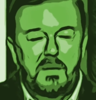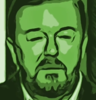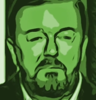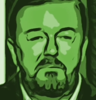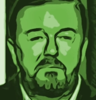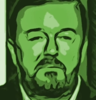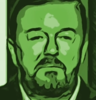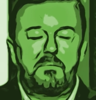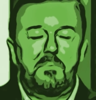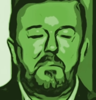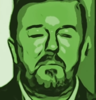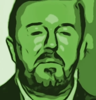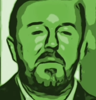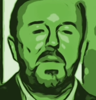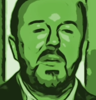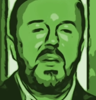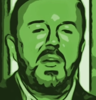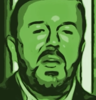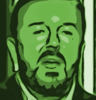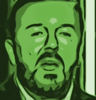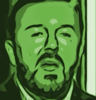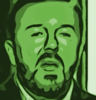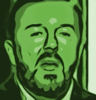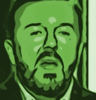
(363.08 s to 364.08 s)
Um,
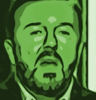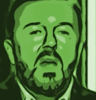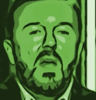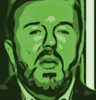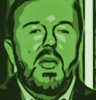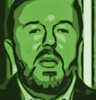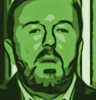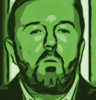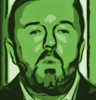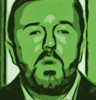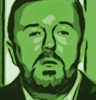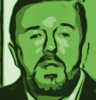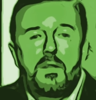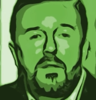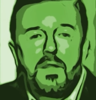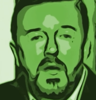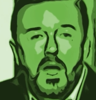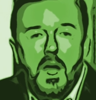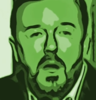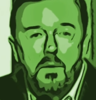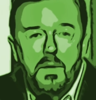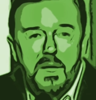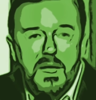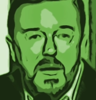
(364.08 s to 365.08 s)
it
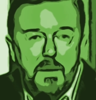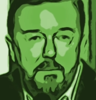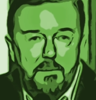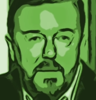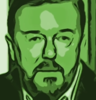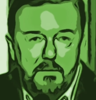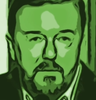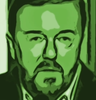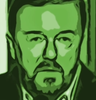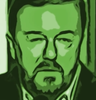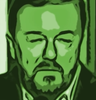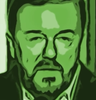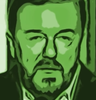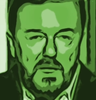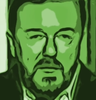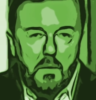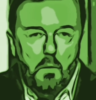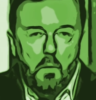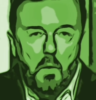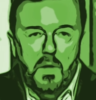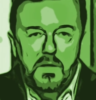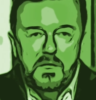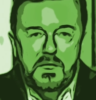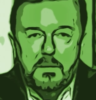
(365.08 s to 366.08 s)
wasn't the only epic
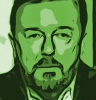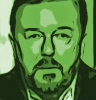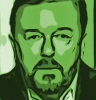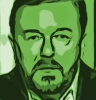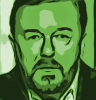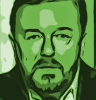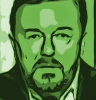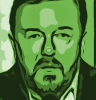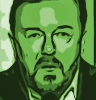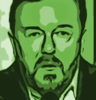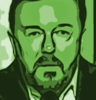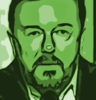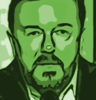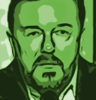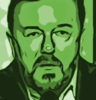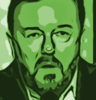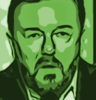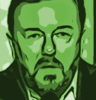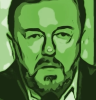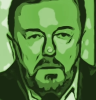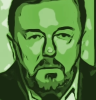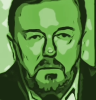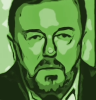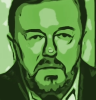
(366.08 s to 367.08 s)
movie. Once Upon a Time in
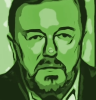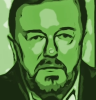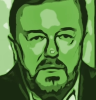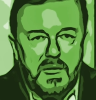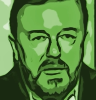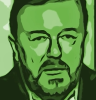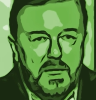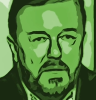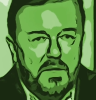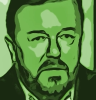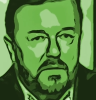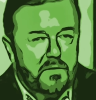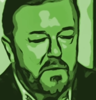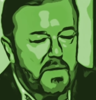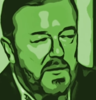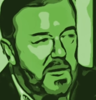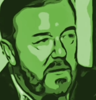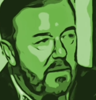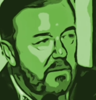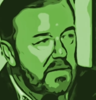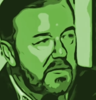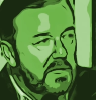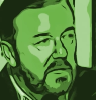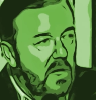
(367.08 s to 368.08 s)
Hollywood, nearly
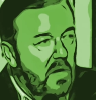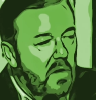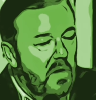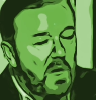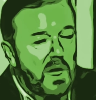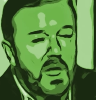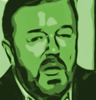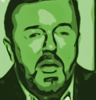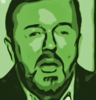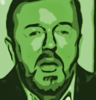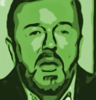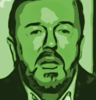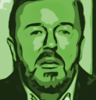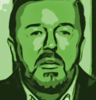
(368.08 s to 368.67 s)
three hours long.